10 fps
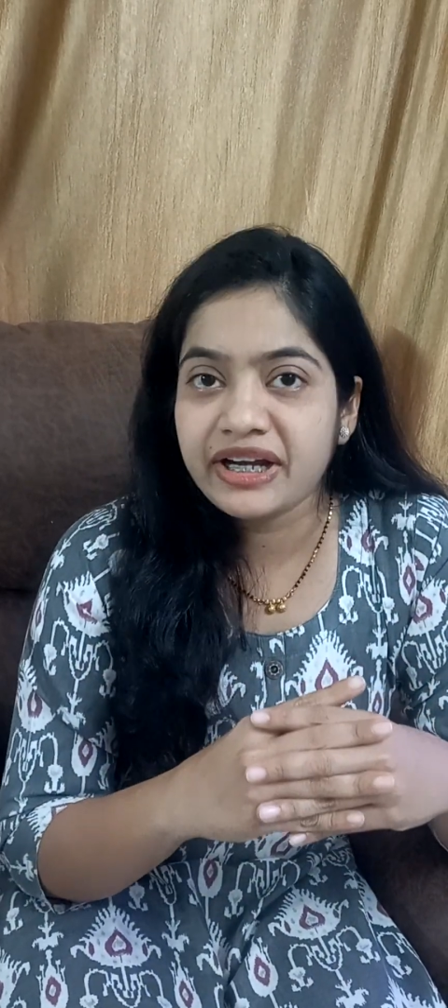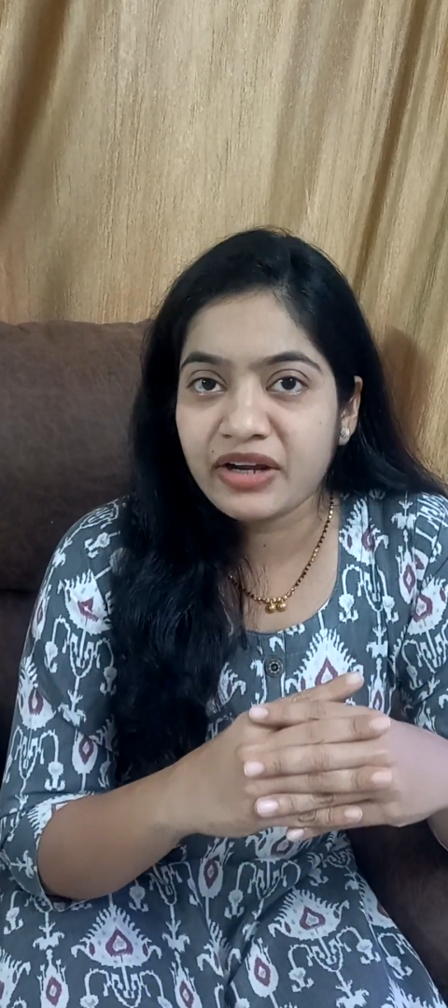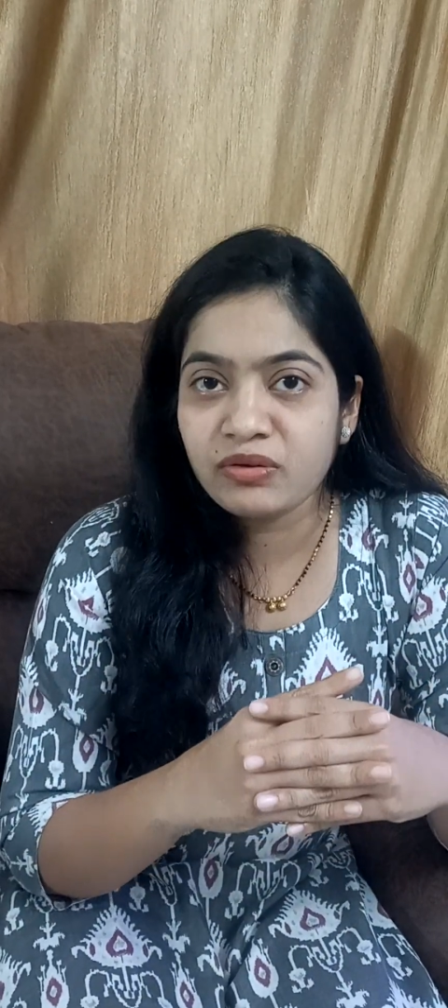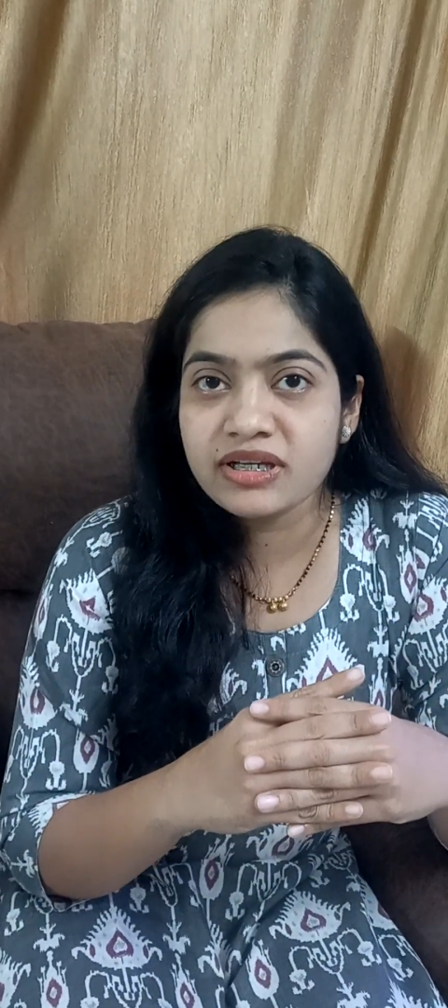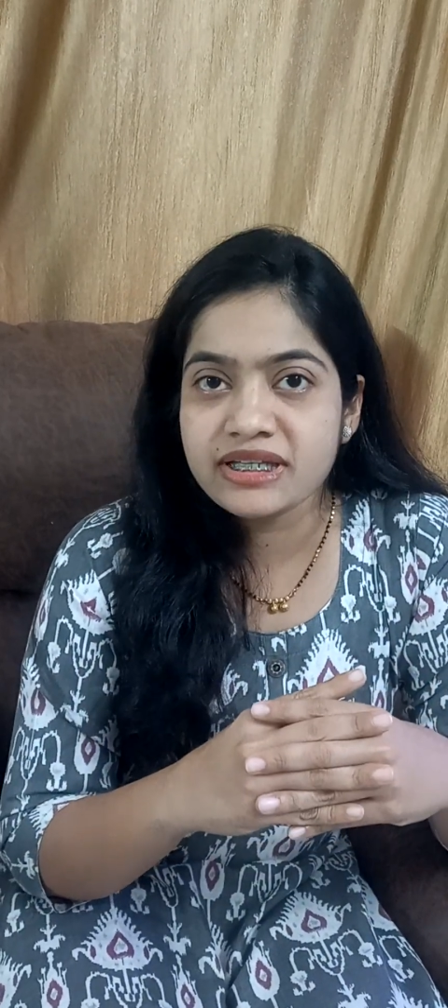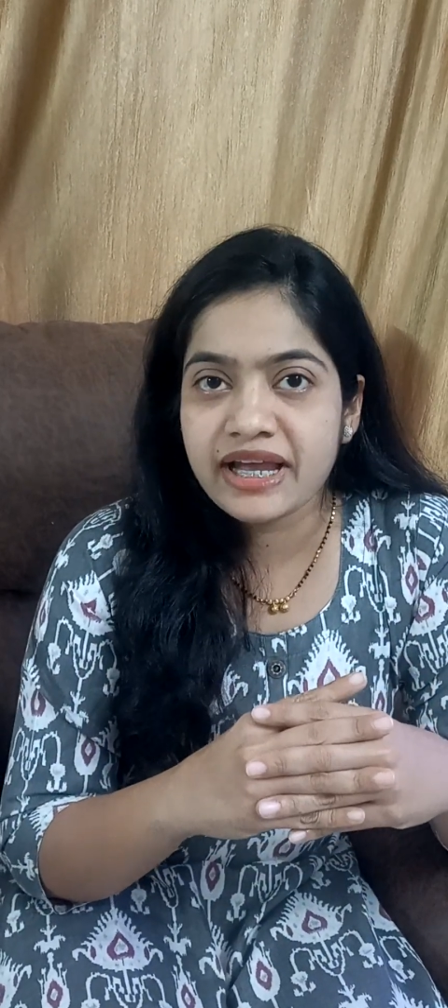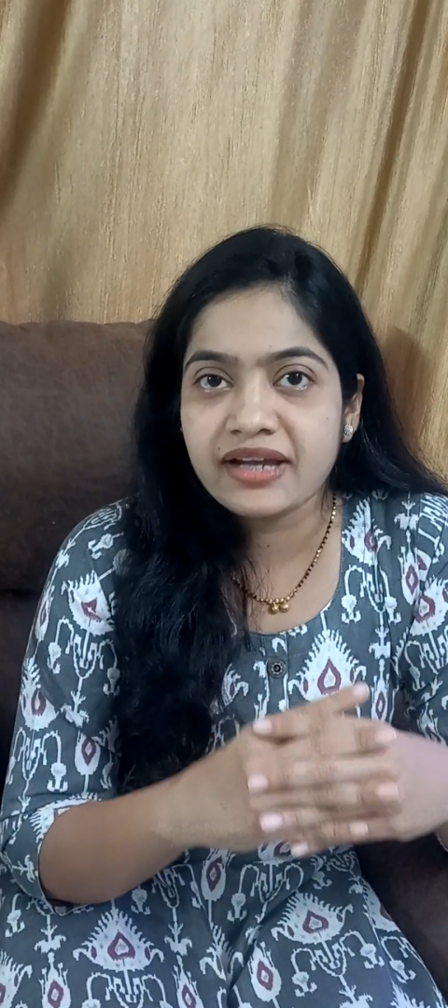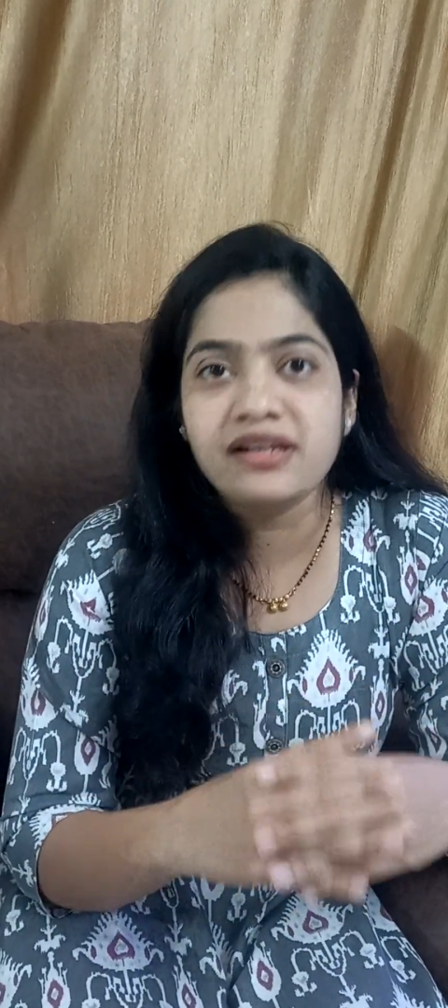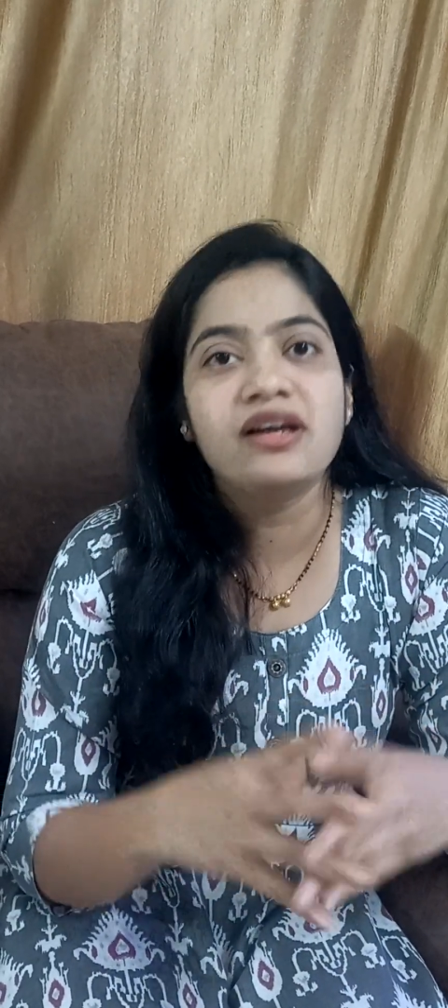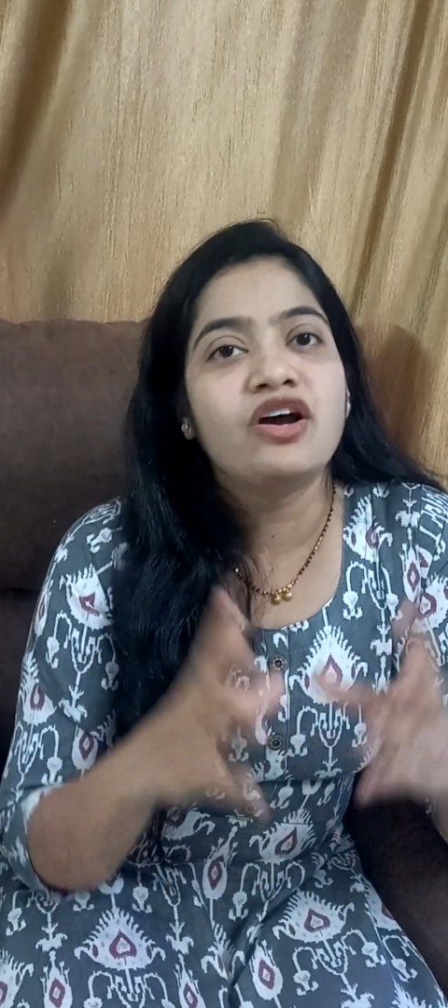regular
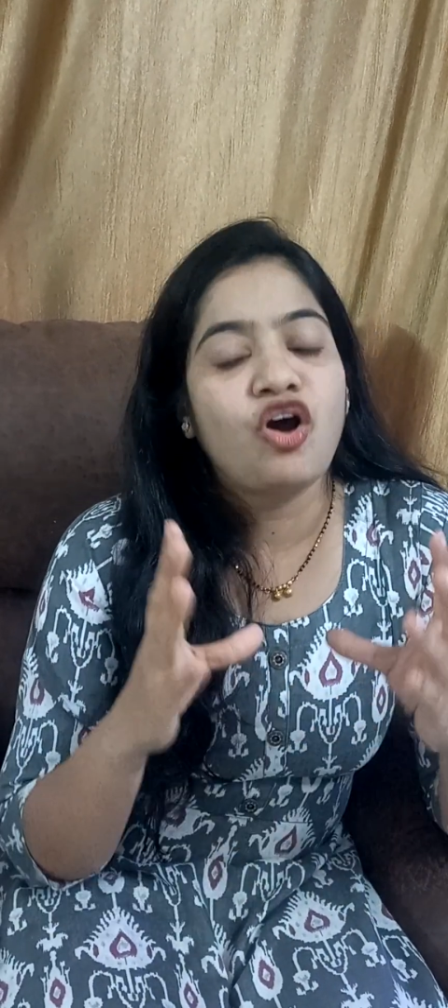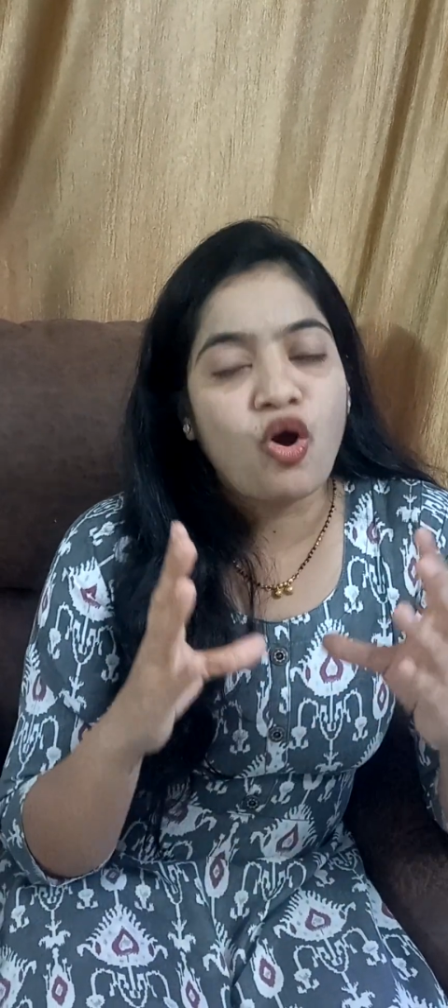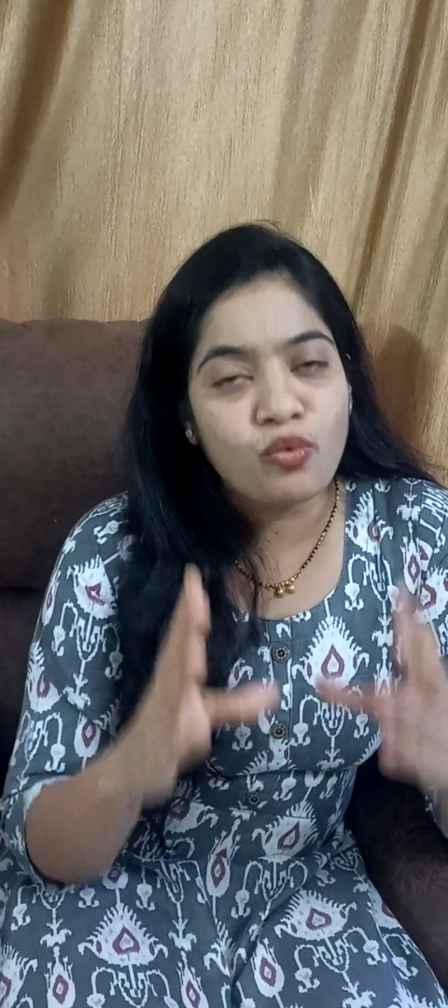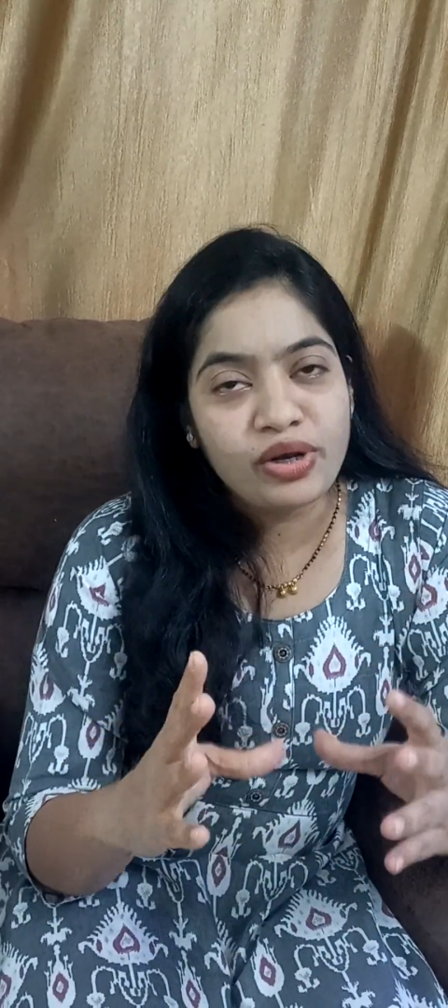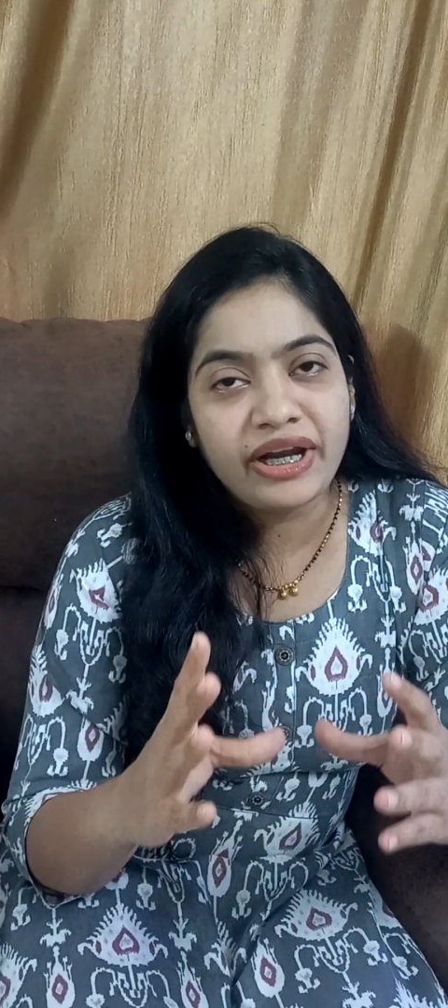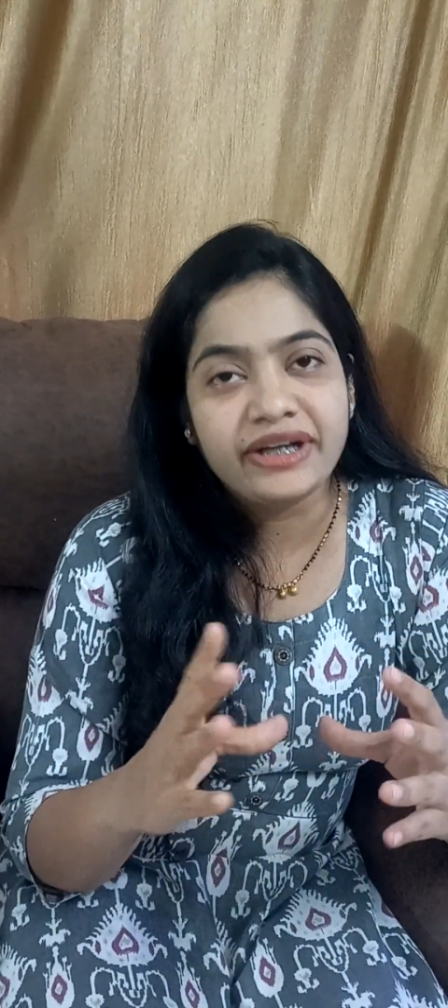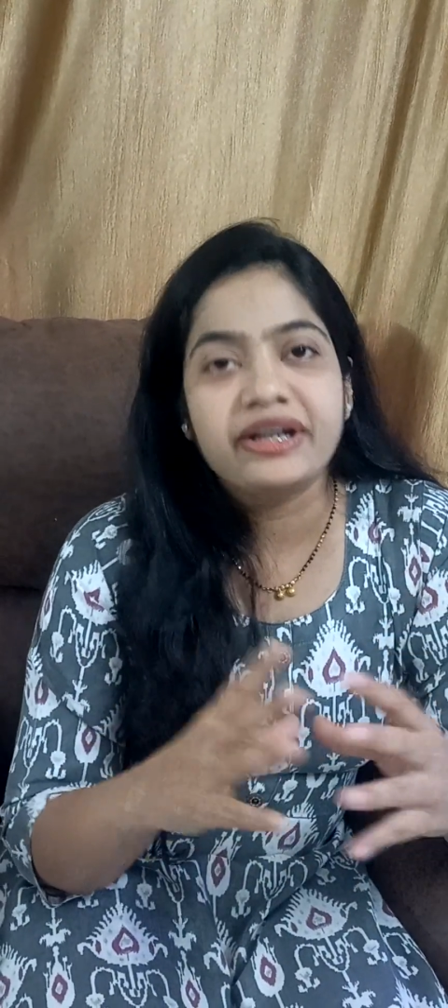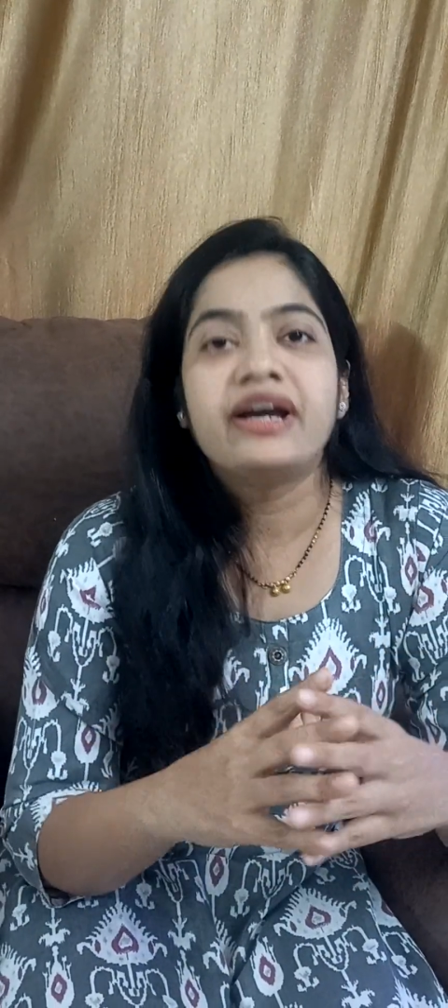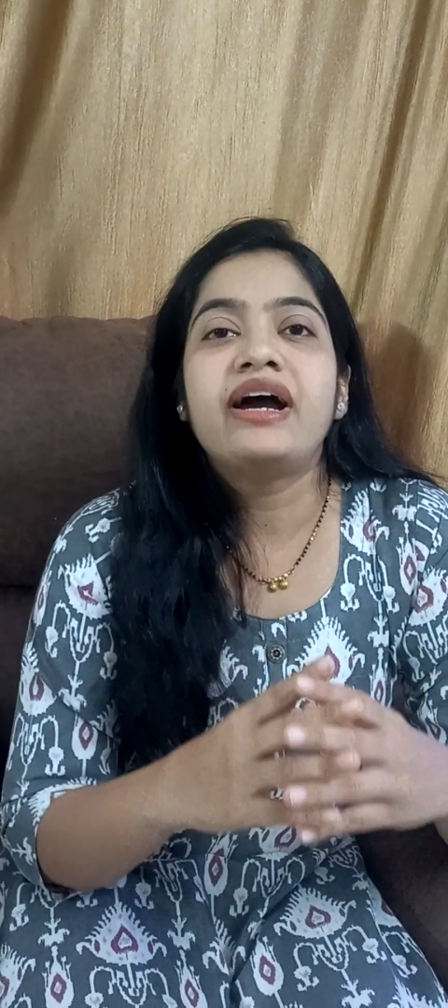cycle ovulate